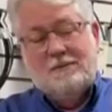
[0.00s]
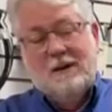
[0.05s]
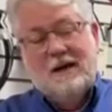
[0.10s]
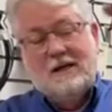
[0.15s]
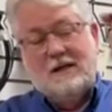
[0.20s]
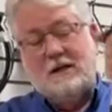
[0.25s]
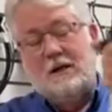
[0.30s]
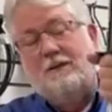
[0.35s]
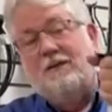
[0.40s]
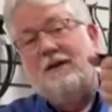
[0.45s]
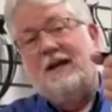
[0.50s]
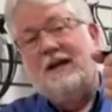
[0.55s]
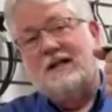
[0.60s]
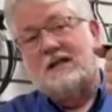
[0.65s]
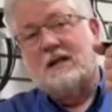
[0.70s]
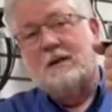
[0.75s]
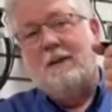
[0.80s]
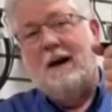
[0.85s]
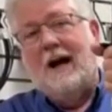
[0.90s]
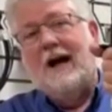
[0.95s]
especially if it gets
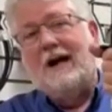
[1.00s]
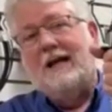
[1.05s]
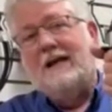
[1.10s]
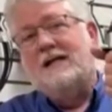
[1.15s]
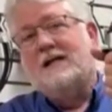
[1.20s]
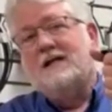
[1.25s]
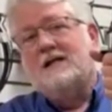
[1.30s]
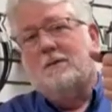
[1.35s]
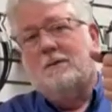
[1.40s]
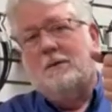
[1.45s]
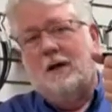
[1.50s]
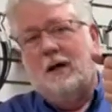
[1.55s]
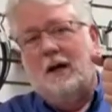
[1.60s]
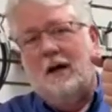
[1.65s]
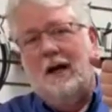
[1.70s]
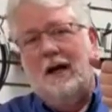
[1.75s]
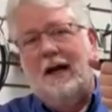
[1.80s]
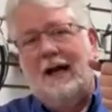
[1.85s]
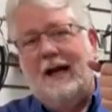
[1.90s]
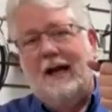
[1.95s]
to bite into some
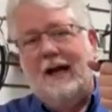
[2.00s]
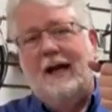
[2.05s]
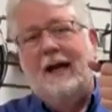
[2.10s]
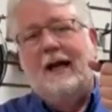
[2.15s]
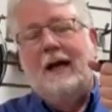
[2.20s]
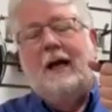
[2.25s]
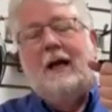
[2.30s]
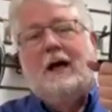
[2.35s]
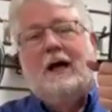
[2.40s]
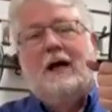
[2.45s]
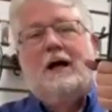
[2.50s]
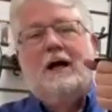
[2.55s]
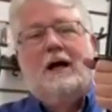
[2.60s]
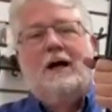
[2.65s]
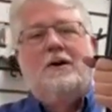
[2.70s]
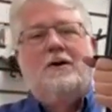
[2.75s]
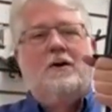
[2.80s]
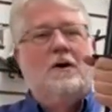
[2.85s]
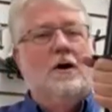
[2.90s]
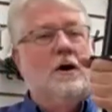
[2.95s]
clay
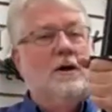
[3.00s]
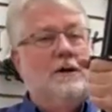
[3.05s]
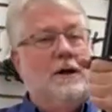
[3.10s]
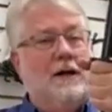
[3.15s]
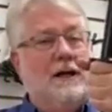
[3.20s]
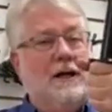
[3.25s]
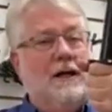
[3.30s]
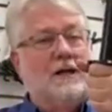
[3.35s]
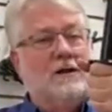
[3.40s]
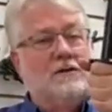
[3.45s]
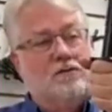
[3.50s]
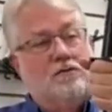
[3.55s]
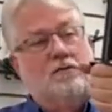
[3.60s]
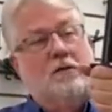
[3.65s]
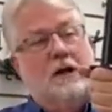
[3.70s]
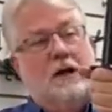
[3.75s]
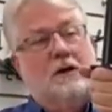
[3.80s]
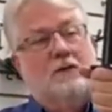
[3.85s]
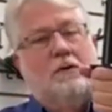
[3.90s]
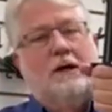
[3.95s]
in your yard, then it gets
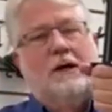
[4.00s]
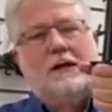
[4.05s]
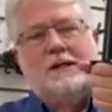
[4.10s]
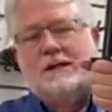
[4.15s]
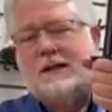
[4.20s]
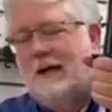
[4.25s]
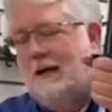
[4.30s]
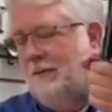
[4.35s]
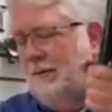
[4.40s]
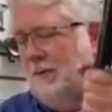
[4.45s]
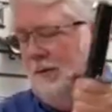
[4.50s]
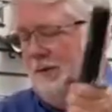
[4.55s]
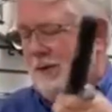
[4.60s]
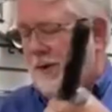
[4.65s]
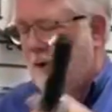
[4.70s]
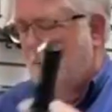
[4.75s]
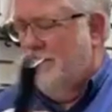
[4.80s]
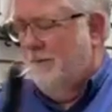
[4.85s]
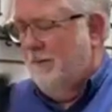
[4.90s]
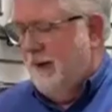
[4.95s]
really, really stable.
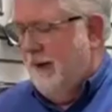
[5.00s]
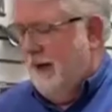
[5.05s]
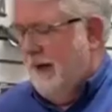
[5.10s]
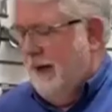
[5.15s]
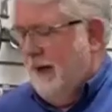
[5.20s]
So,